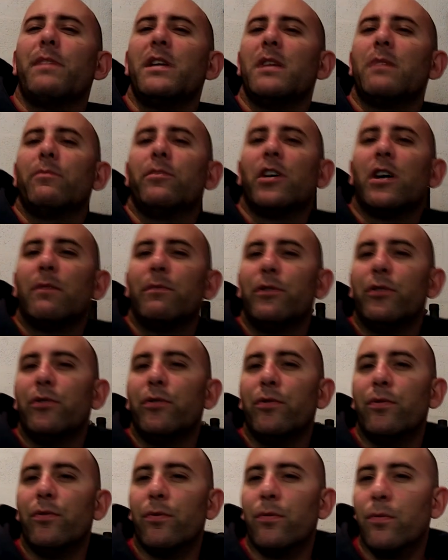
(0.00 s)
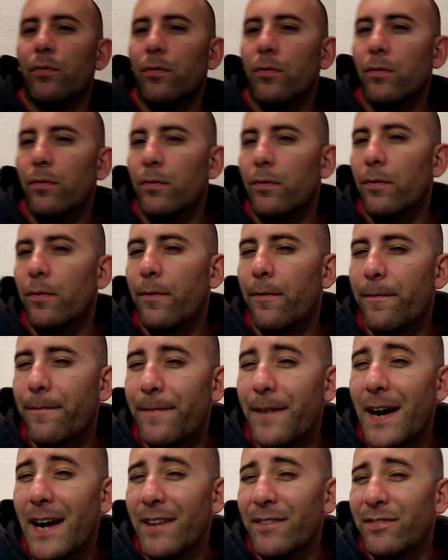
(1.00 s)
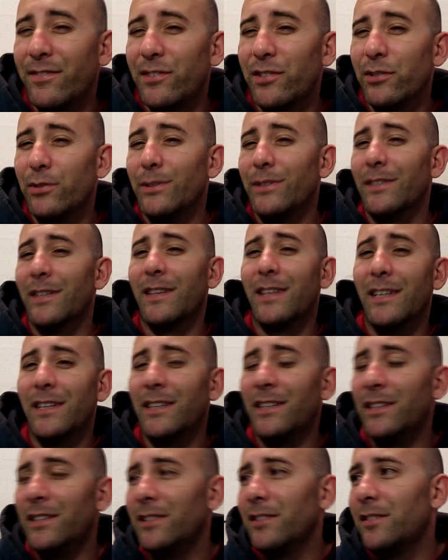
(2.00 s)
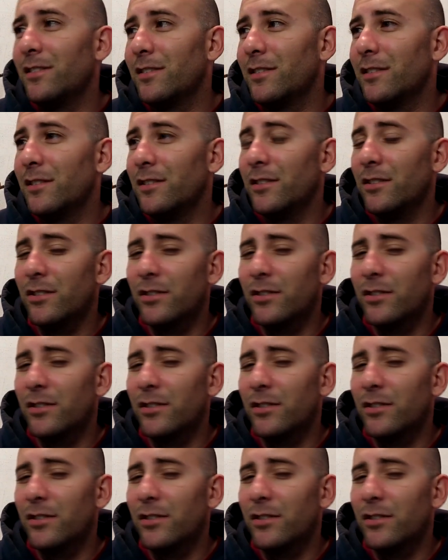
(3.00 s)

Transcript: BMW 5 Series, I think it is.